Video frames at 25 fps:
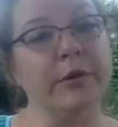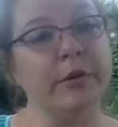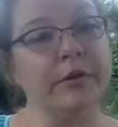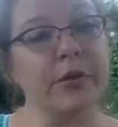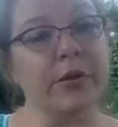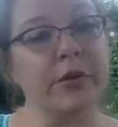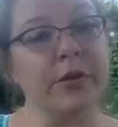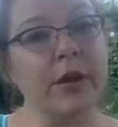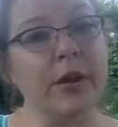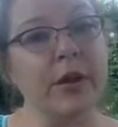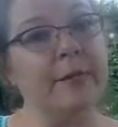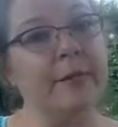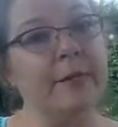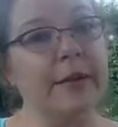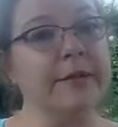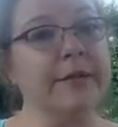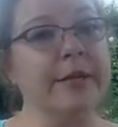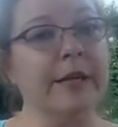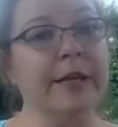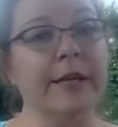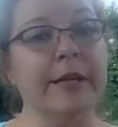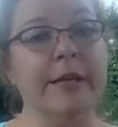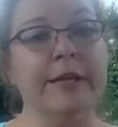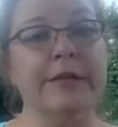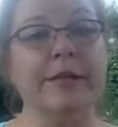talking about
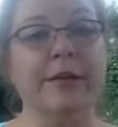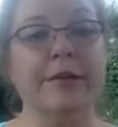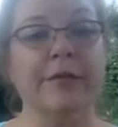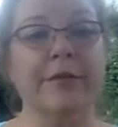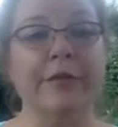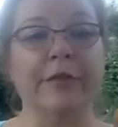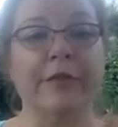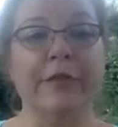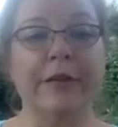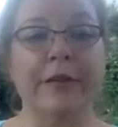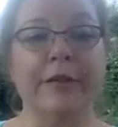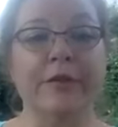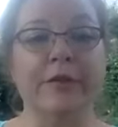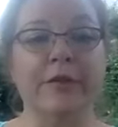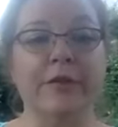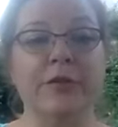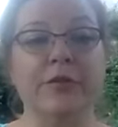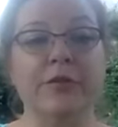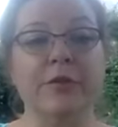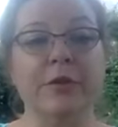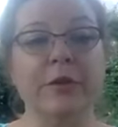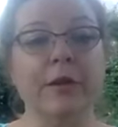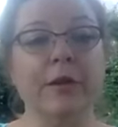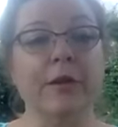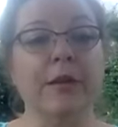psychic self-defense,
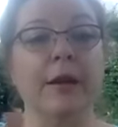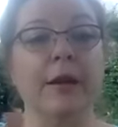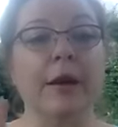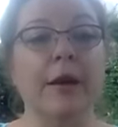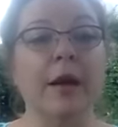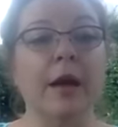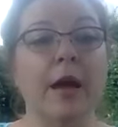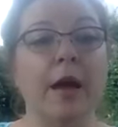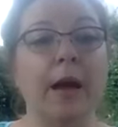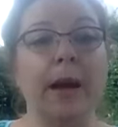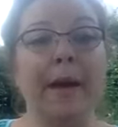it's really the